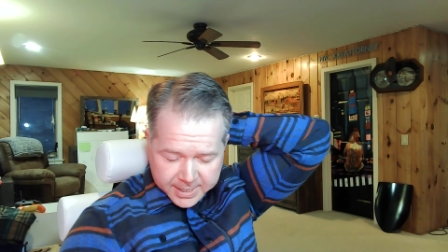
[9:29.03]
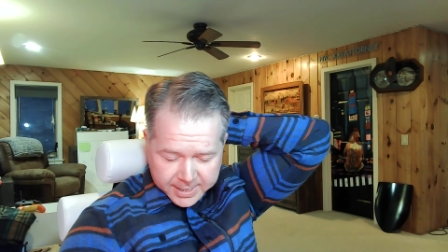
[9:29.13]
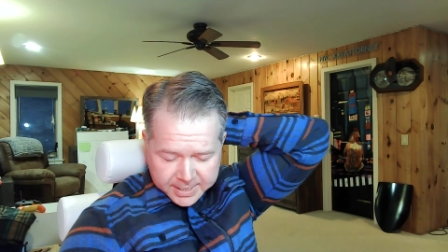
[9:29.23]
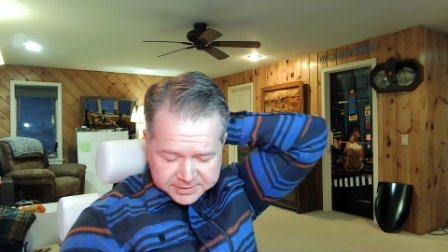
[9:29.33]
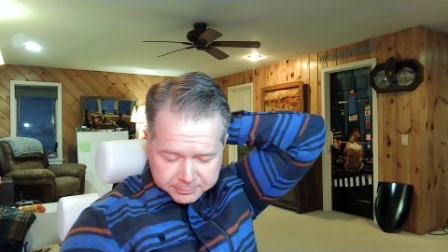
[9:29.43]

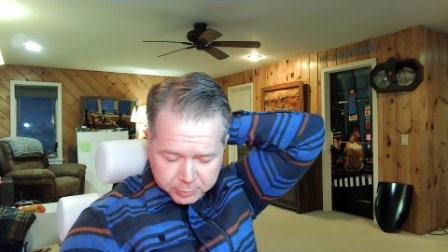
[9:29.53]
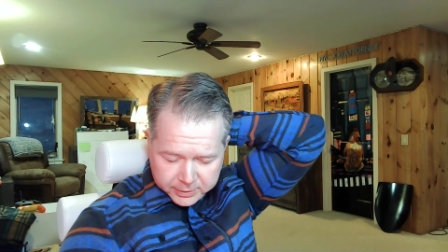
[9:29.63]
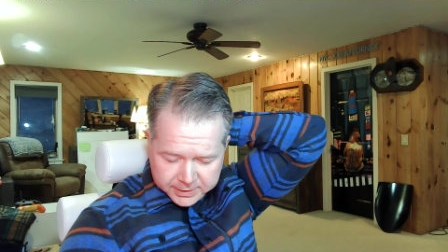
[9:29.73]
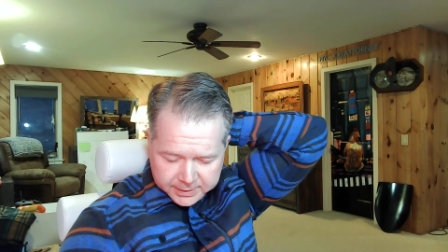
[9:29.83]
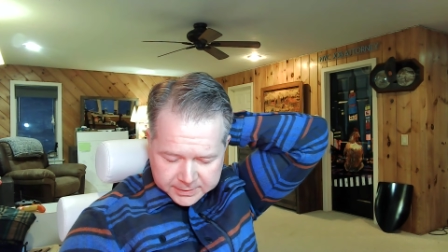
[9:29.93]
as
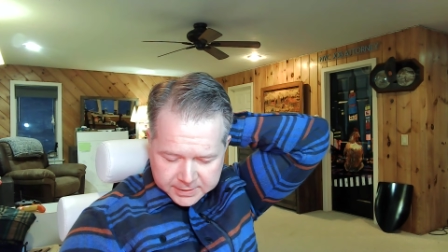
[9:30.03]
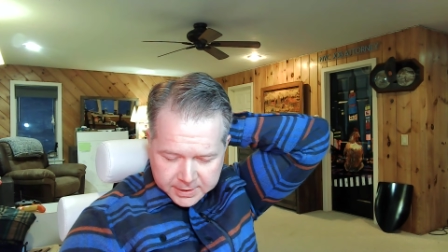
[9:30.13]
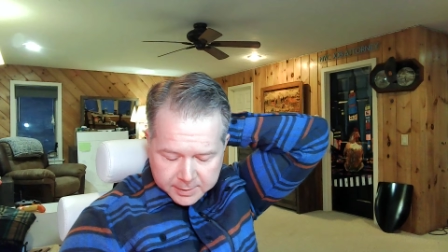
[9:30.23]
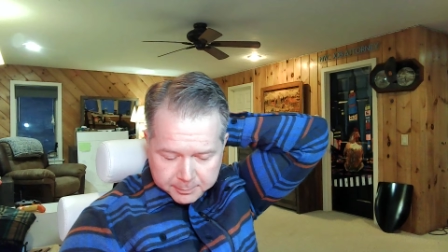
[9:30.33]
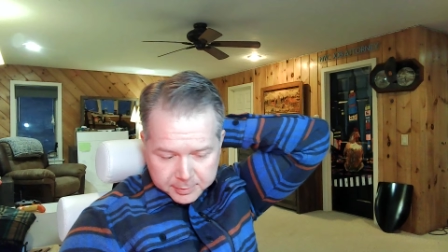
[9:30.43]
employees,
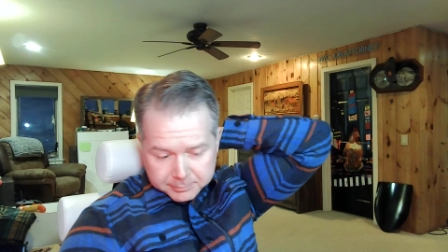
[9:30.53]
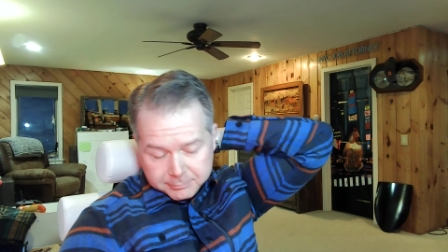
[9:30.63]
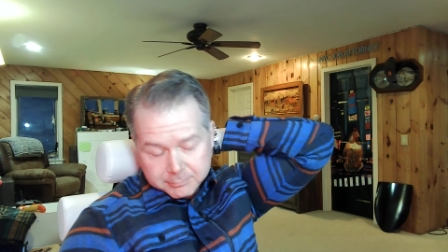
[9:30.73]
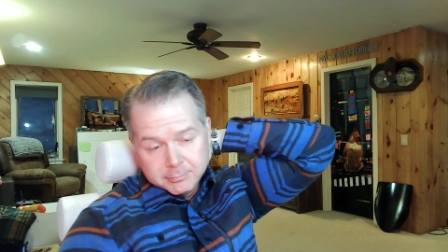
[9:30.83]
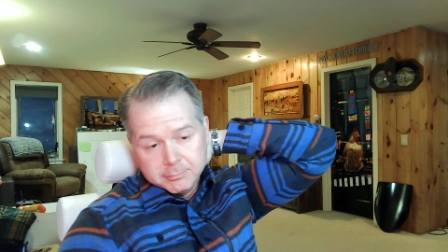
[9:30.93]
but
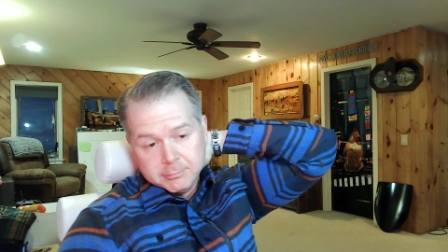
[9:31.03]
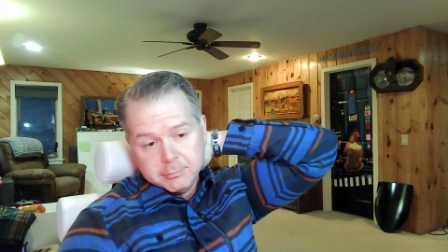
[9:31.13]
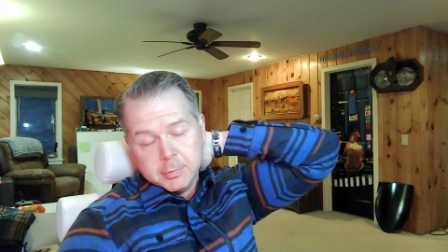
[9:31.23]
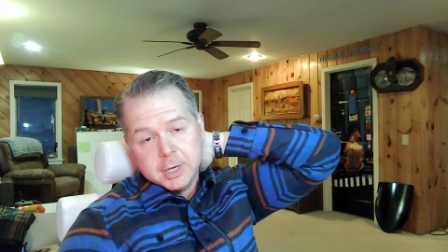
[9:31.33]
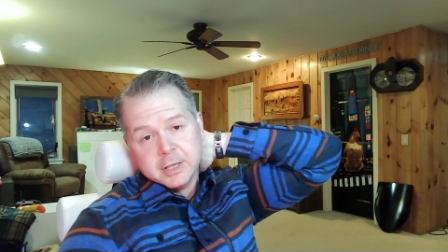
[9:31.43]

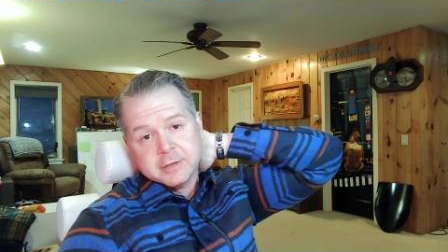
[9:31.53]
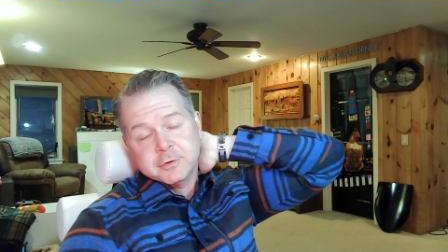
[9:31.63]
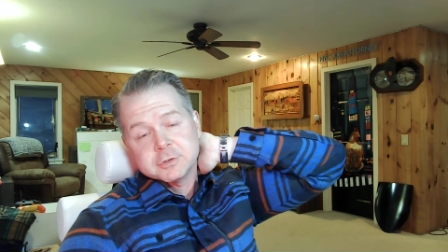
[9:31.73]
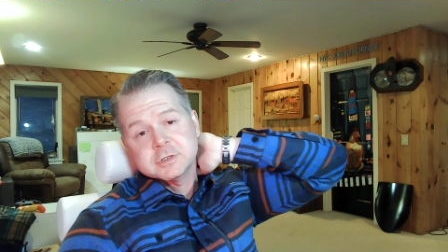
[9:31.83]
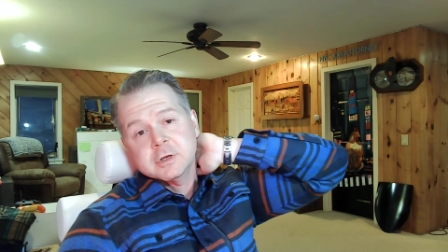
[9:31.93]
many other
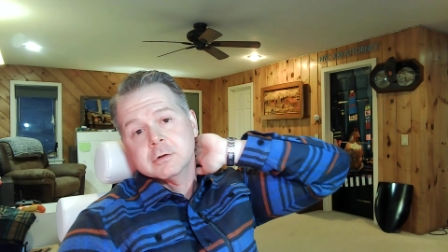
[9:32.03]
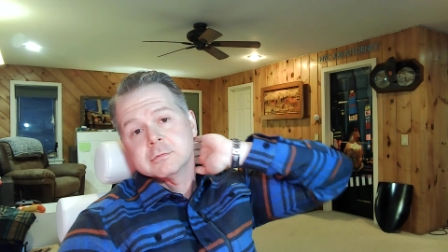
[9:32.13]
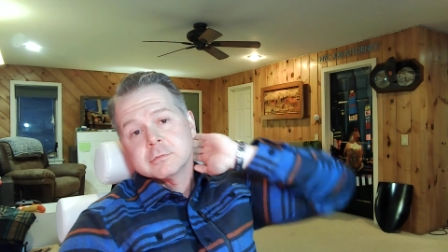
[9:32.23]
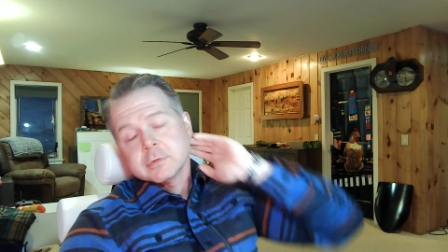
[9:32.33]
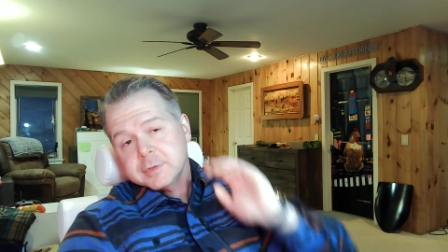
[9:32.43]
folks
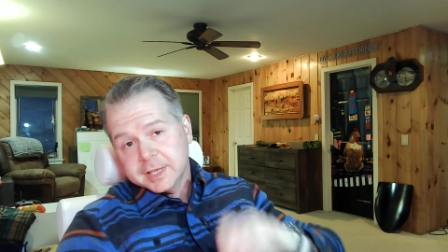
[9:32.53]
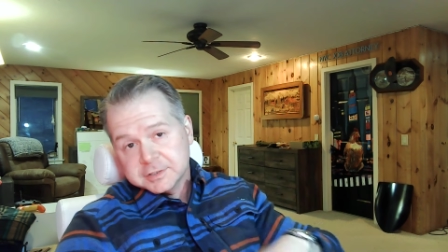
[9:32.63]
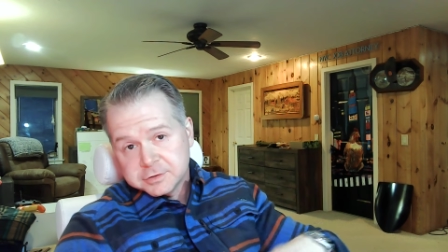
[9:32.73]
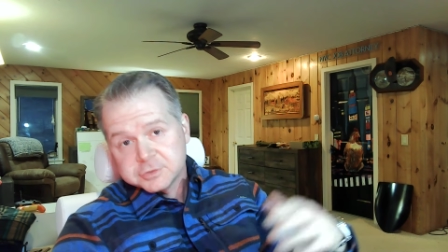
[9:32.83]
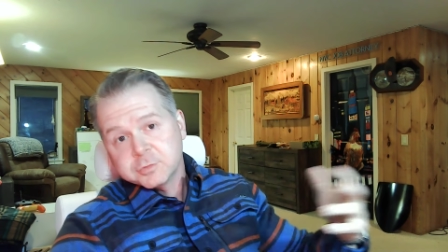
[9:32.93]
don't,
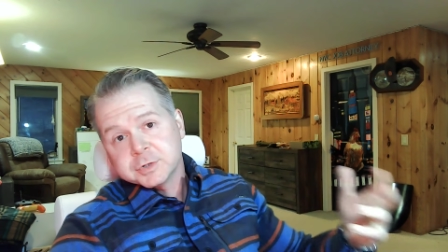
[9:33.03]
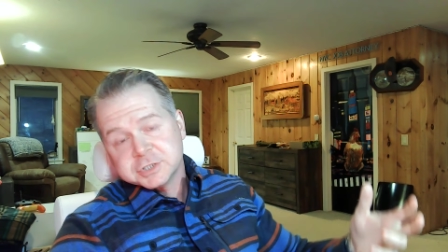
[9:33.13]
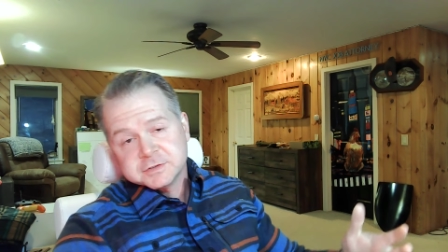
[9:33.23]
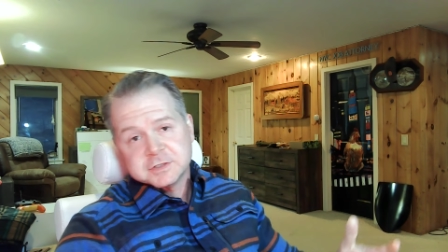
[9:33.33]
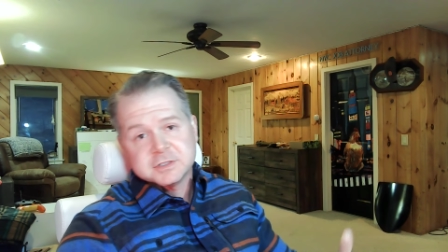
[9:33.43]
thanks to the
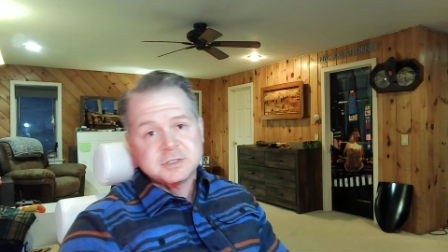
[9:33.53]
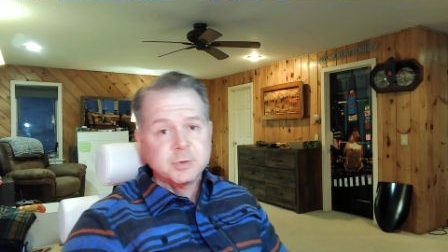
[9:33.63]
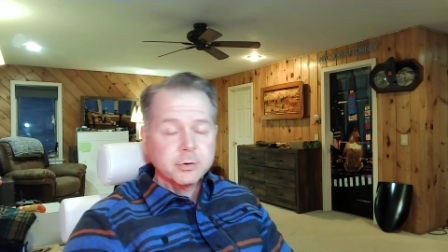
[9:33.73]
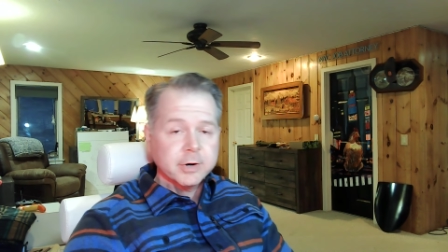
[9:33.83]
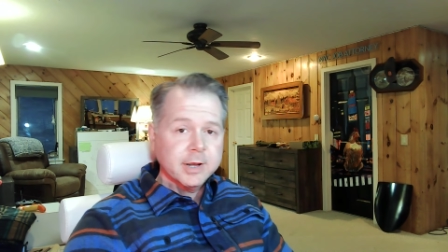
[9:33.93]
tuition assistance
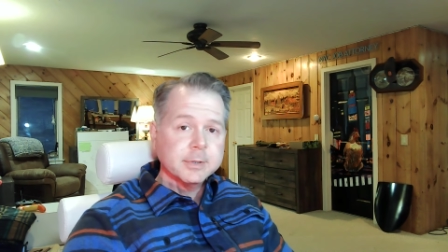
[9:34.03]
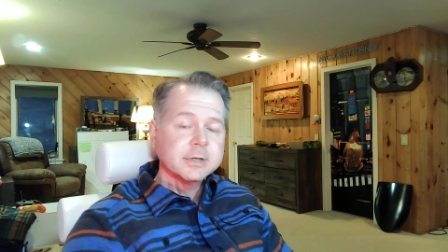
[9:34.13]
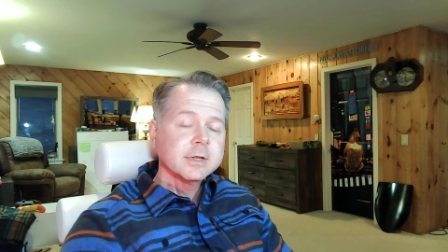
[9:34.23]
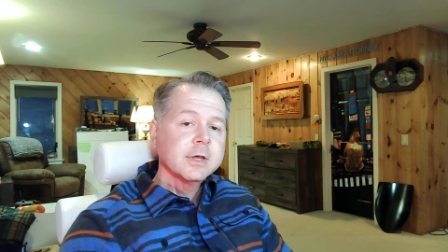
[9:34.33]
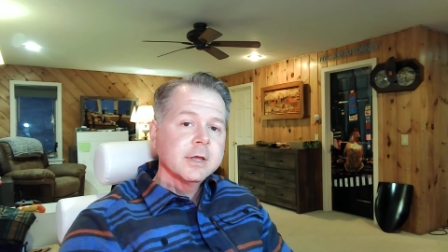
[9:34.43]
program.
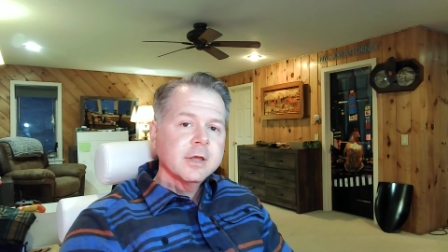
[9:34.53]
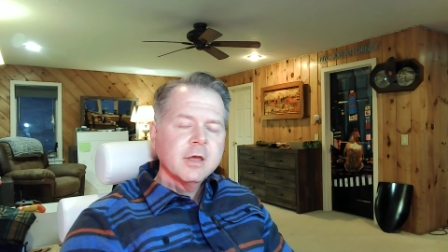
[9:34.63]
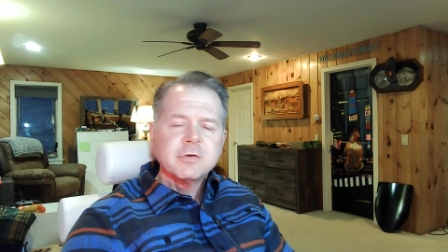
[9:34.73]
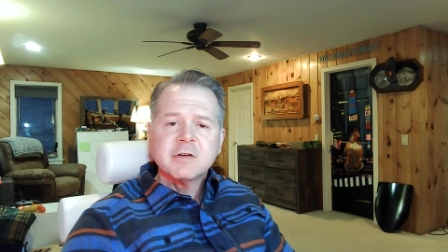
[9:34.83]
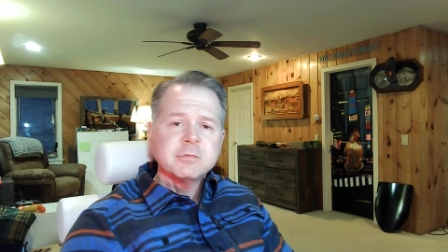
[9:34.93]
And
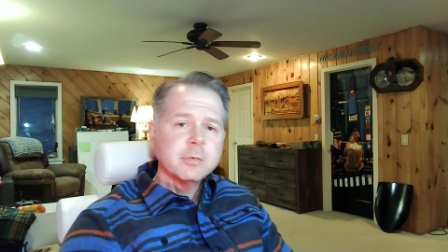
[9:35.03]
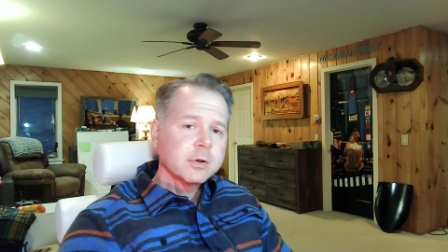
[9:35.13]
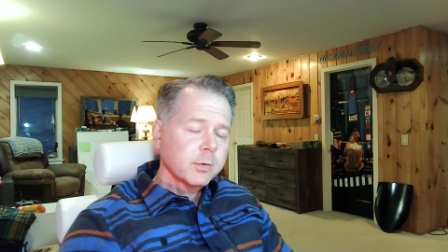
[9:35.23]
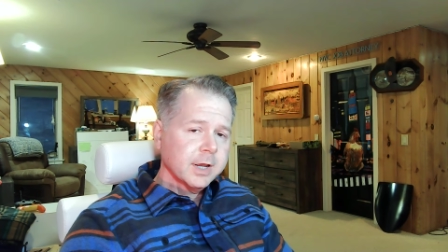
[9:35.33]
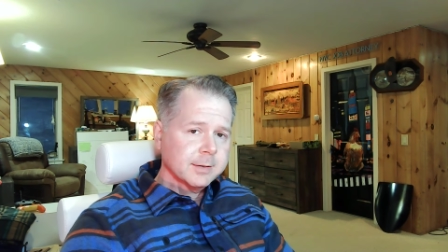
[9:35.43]
if you're not familiar
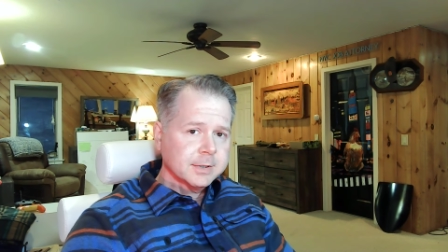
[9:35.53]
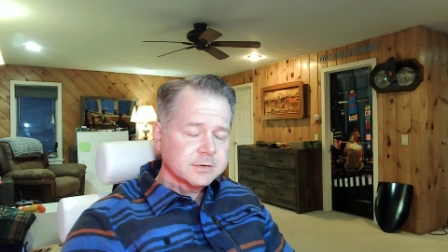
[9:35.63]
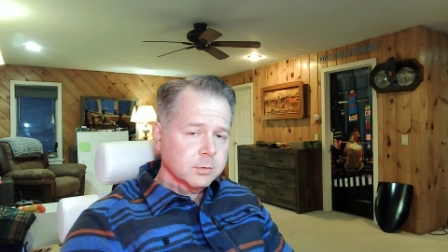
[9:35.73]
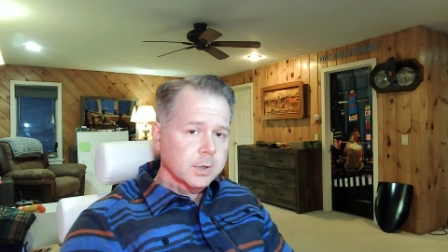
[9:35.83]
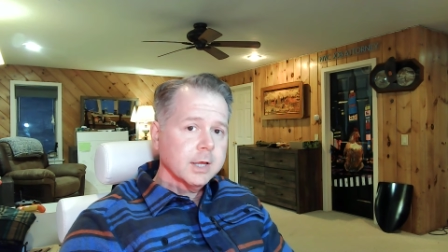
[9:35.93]
with
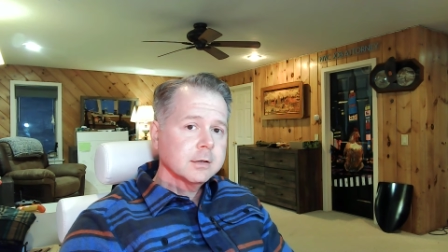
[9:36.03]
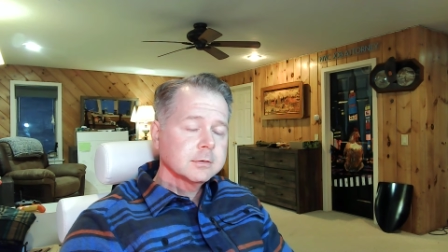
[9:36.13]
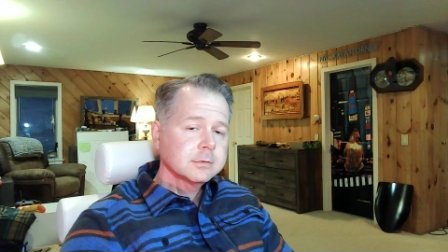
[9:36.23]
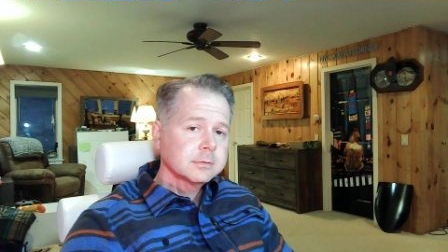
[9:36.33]
Wegmans, well,